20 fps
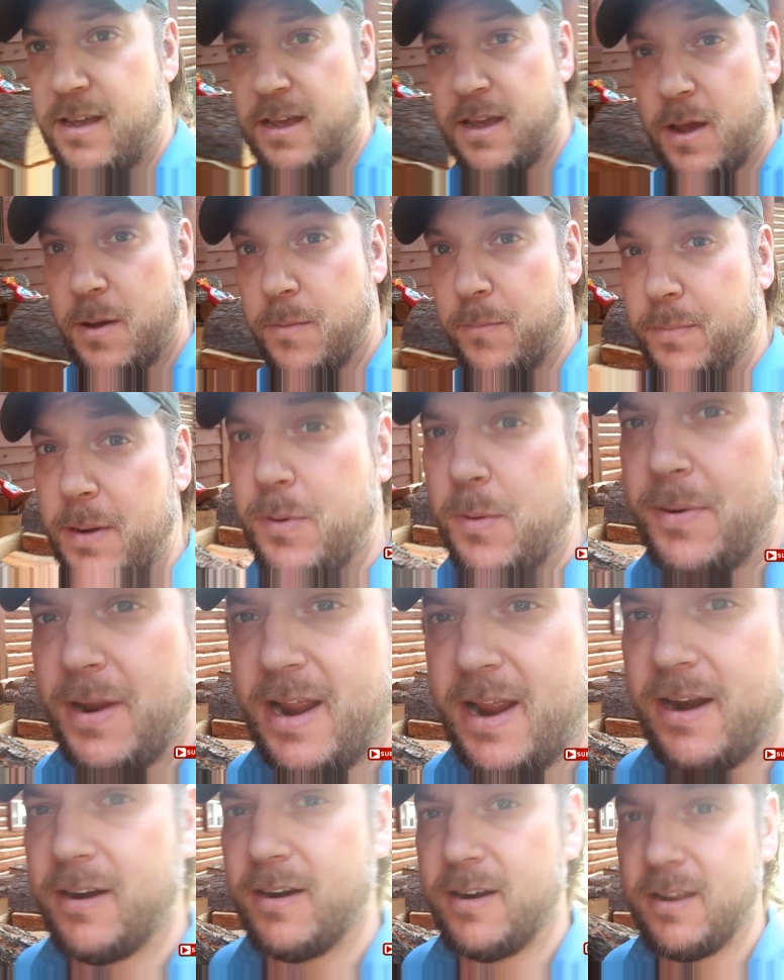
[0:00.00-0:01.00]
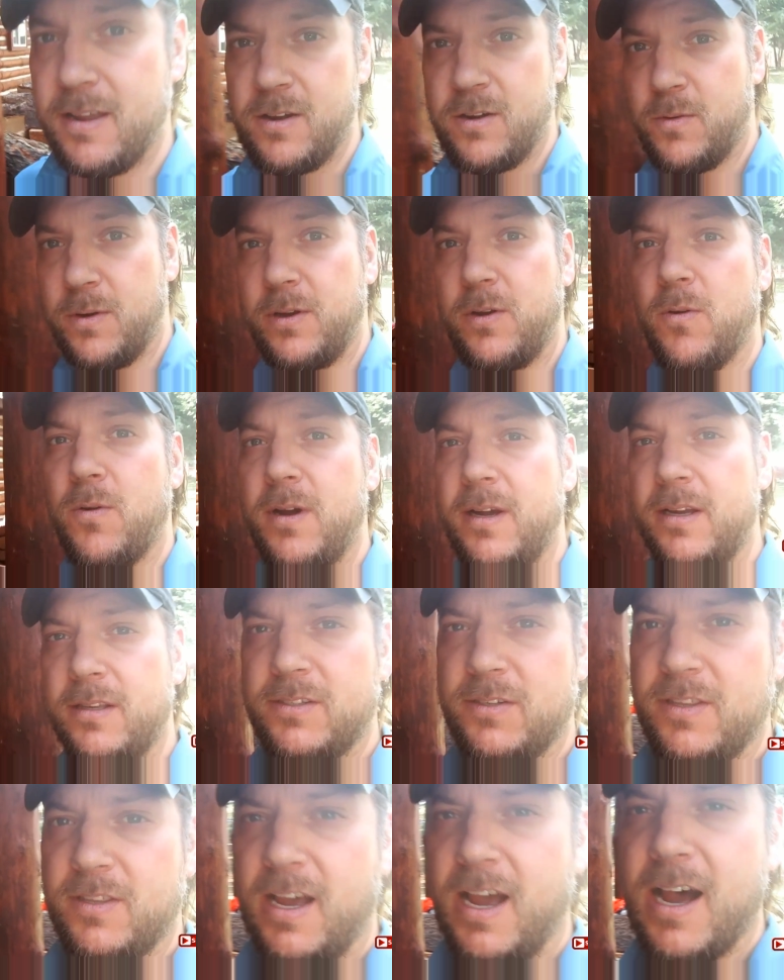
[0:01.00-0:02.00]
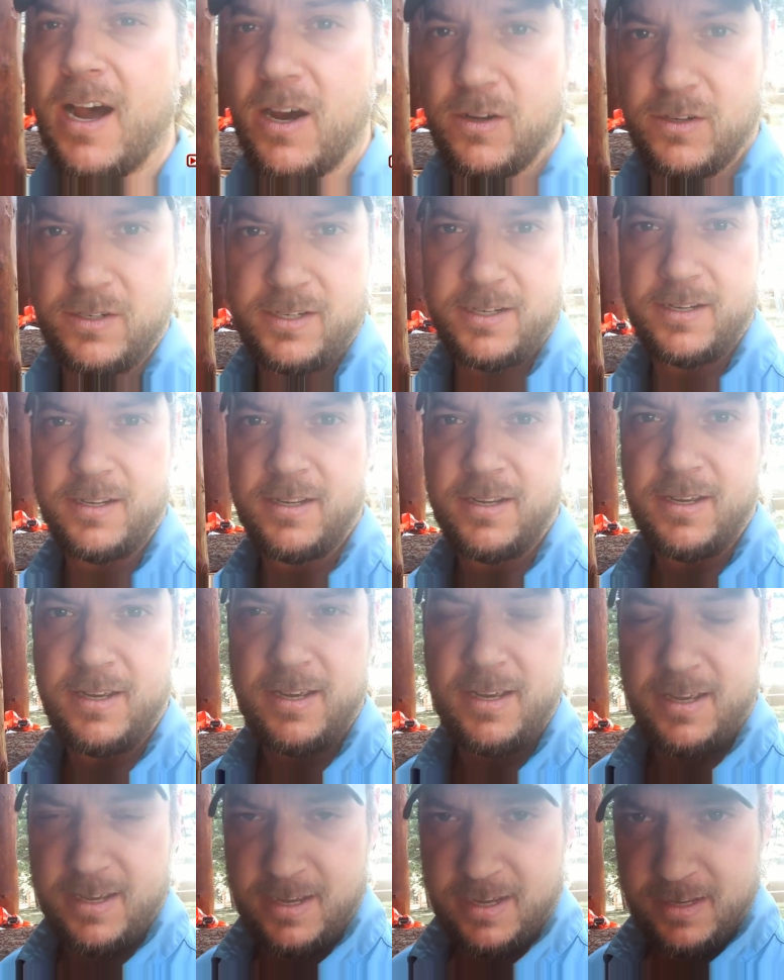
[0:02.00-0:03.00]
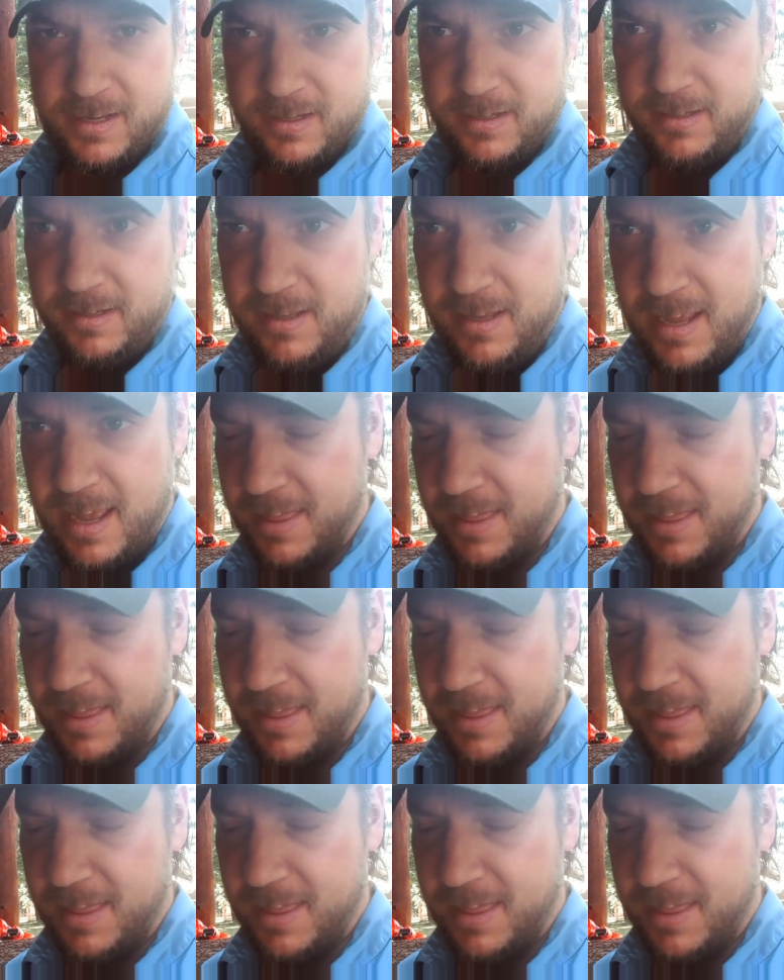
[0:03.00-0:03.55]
be prepared. We're going into the house, and